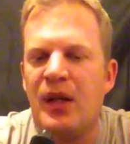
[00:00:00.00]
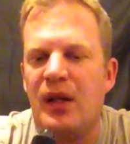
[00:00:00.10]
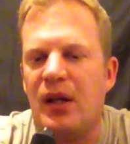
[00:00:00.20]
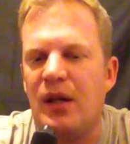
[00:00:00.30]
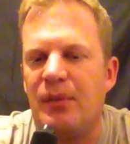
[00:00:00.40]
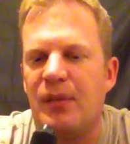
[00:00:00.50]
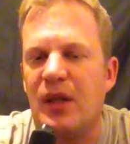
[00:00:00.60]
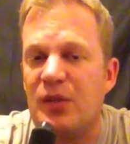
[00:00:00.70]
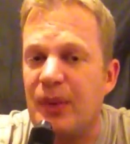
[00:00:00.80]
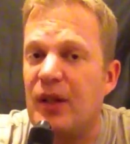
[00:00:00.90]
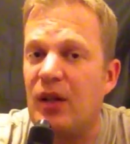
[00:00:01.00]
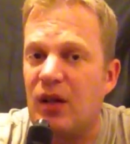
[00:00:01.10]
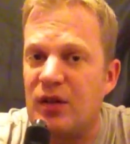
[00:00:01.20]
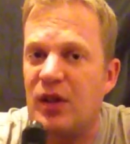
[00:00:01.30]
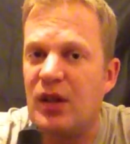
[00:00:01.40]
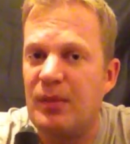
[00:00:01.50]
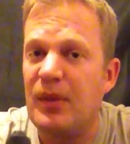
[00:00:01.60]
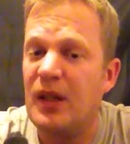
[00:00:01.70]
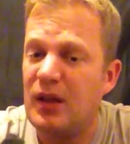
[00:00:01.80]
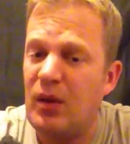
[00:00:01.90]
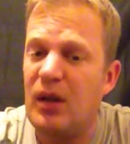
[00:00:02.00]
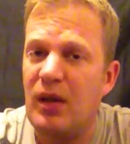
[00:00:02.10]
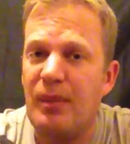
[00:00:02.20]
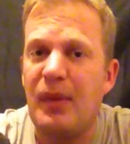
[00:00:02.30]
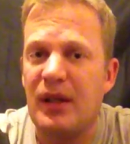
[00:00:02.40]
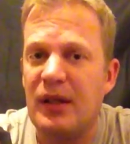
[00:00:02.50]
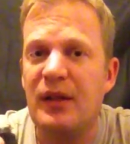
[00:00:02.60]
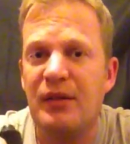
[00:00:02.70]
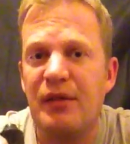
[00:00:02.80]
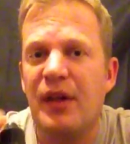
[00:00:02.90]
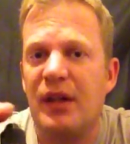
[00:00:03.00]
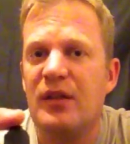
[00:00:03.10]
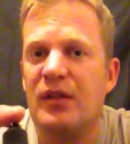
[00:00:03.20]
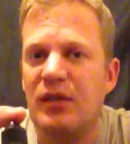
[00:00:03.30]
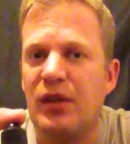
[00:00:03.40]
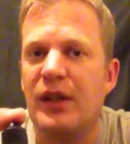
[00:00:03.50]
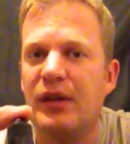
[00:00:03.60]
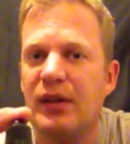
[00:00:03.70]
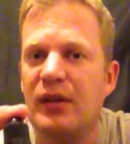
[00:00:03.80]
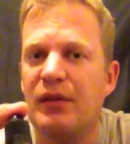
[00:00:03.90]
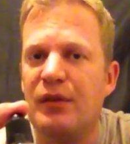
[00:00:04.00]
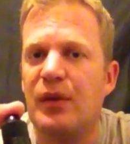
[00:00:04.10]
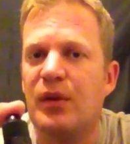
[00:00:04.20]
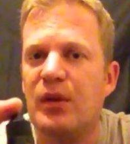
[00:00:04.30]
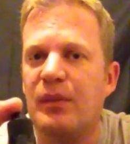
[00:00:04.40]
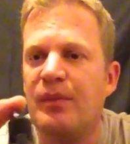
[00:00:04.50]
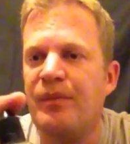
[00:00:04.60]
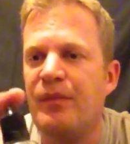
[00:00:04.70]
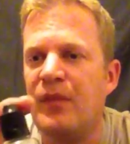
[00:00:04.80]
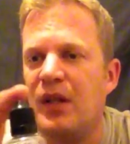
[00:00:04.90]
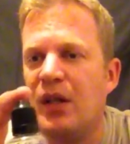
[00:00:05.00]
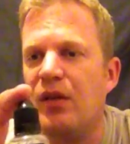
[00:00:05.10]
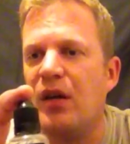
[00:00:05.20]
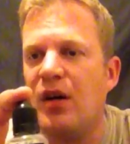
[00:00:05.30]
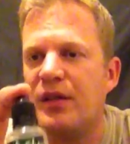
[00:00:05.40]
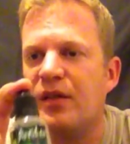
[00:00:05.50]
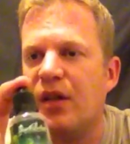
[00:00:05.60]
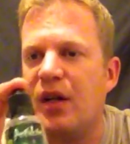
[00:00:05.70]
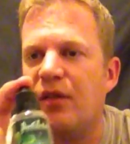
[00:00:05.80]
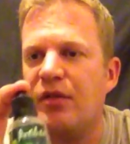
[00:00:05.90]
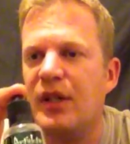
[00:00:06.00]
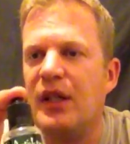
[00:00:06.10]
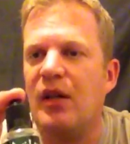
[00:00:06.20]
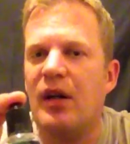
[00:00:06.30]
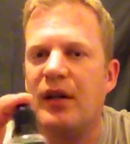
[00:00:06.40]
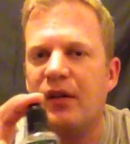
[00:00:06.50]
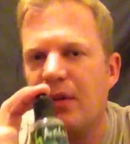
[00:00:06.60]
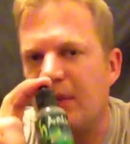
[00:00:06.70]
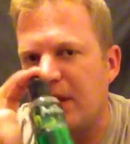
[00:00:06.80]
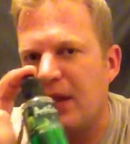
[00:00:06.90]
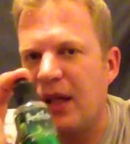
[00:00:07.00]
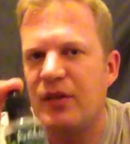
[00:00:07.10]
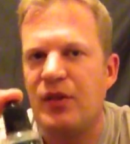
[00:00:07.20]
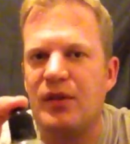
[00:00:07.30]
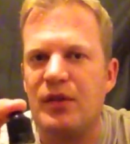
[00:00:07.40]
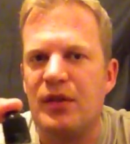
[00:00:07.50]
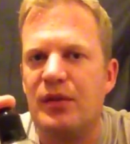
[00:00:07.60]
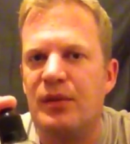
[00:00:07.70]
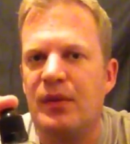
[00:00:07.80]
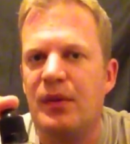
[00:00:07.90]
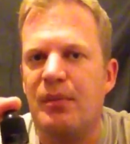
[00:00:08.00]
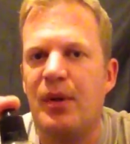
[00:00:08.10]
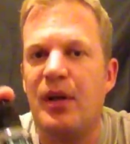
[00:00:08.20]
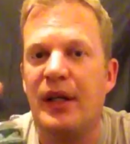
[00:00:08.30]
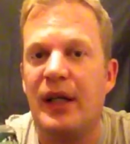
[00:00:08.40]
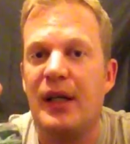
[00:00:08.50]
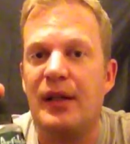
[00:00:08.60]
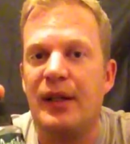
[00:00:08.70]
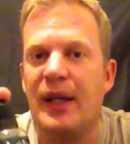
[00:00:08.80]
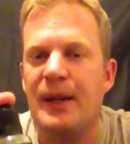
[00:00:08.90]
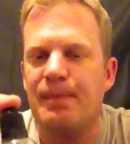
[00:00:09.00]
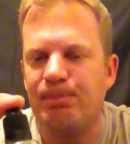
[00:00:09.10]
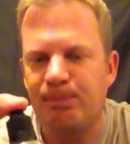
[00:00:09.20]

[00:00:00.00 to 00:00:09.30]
And I spend a lot of time, and quite a lot of money in fact, looking for, you know, lines that I really like, that I'm going to latch onto and buy again and again.